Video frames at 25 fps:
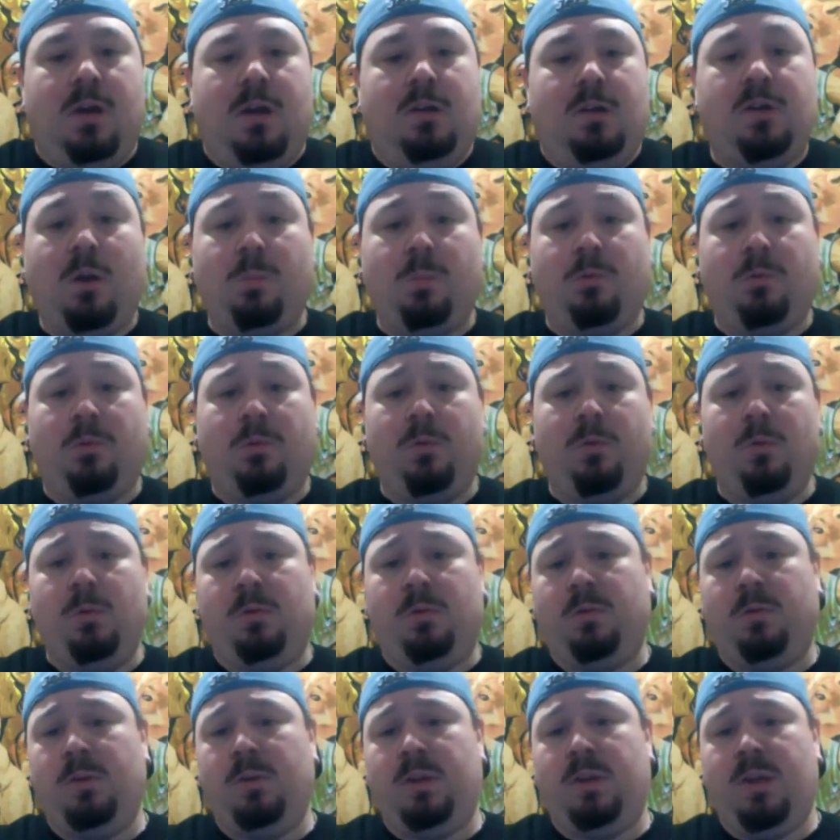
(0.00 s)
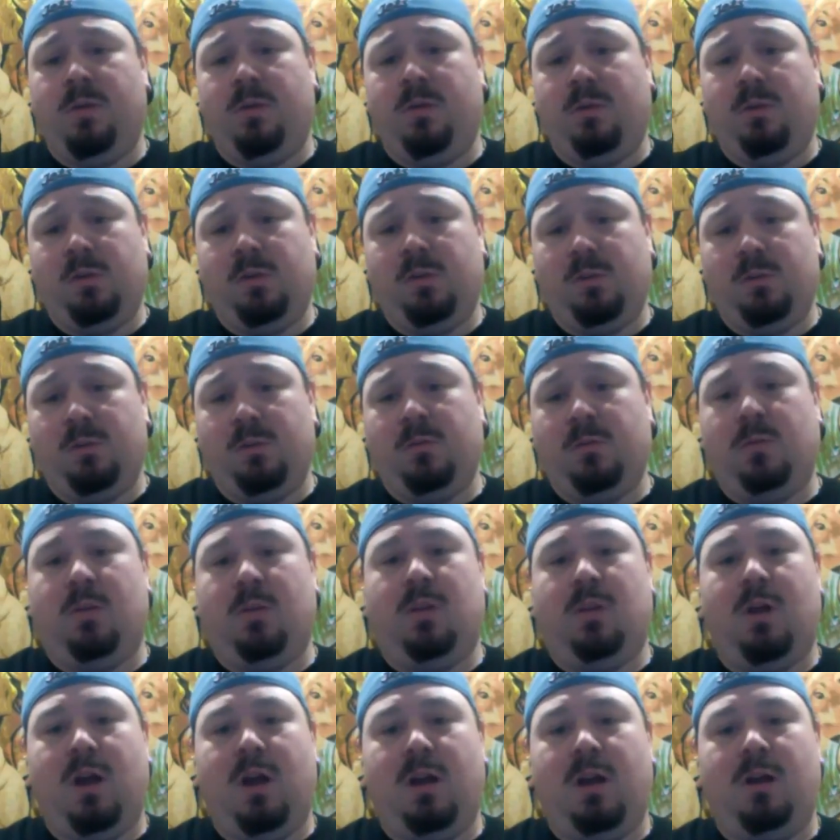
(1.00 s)
Top performers for the Devils with the
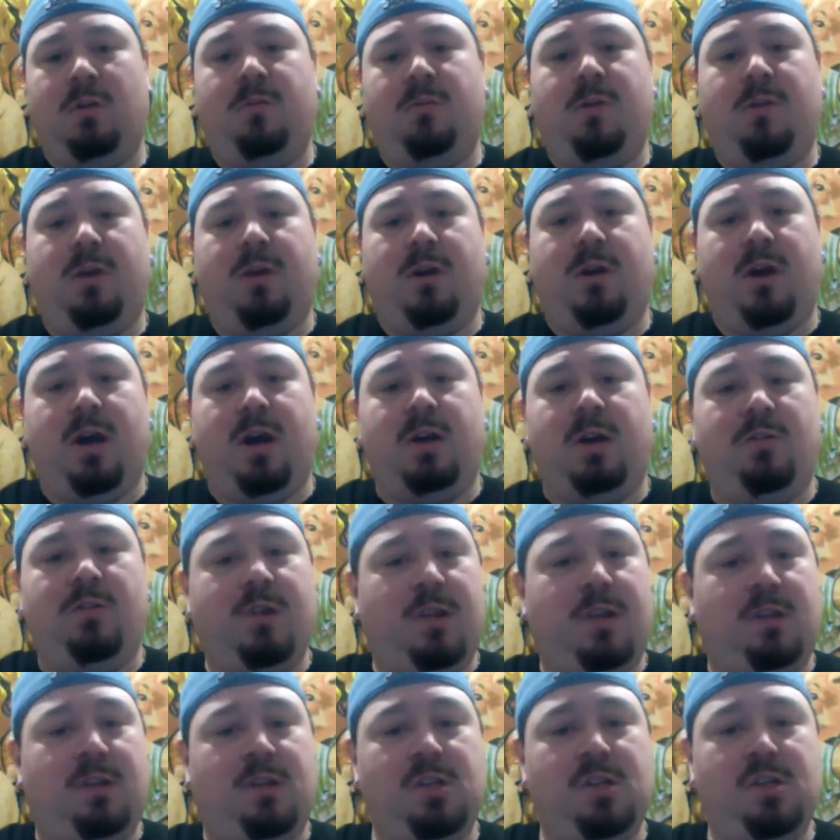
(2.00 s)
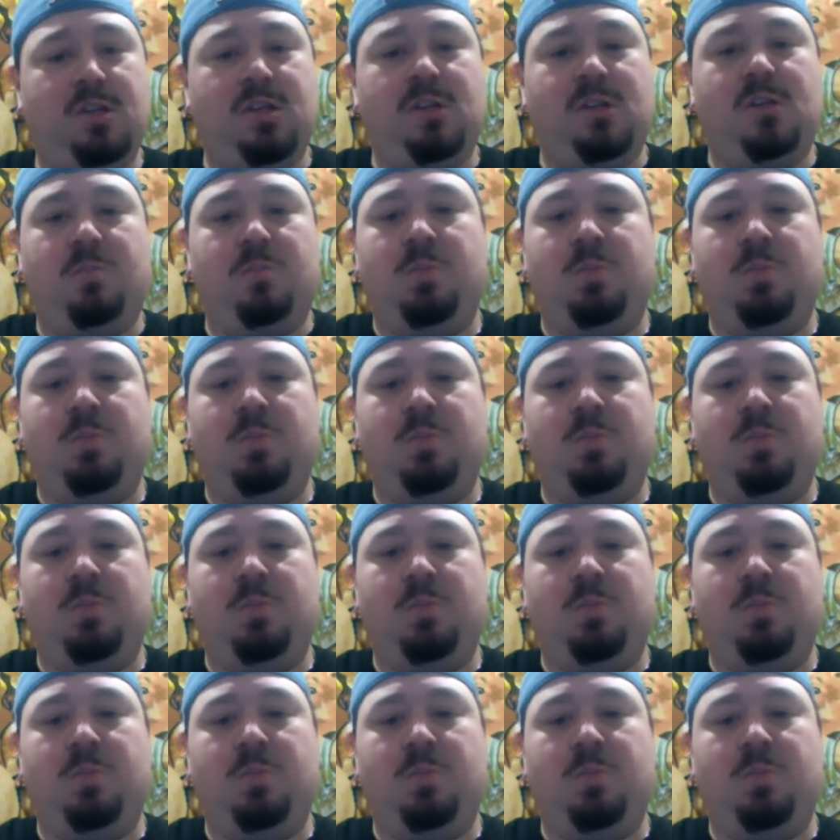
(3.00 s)
line of I-Transitions,